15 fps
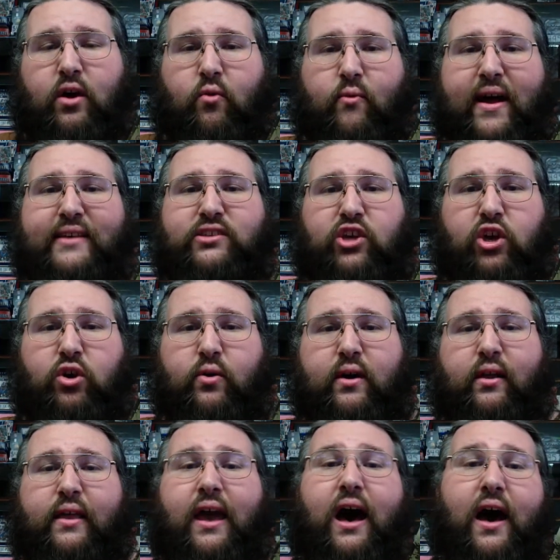rescue
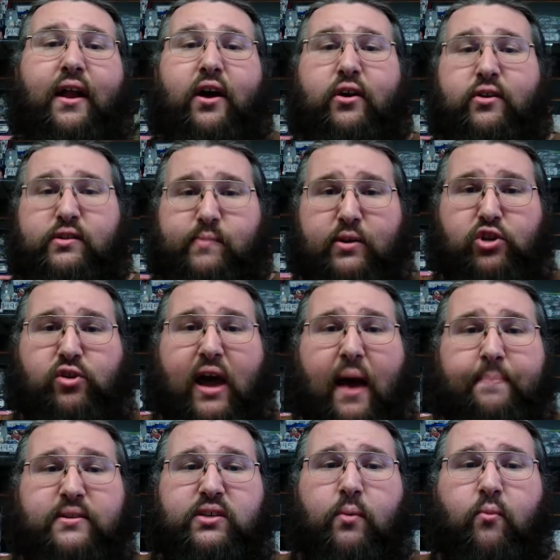Illyana, who's been
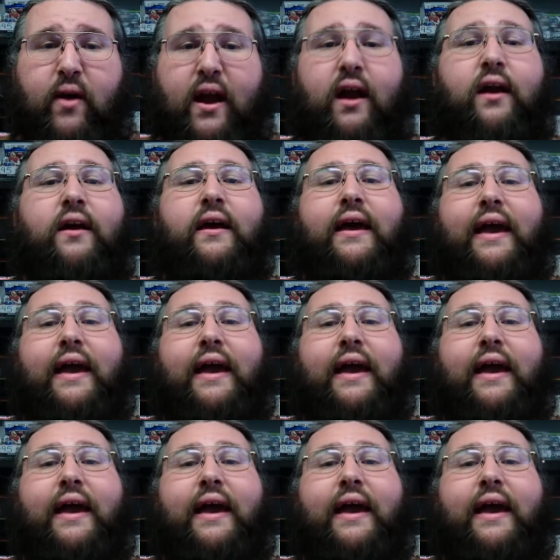trapped somewhere.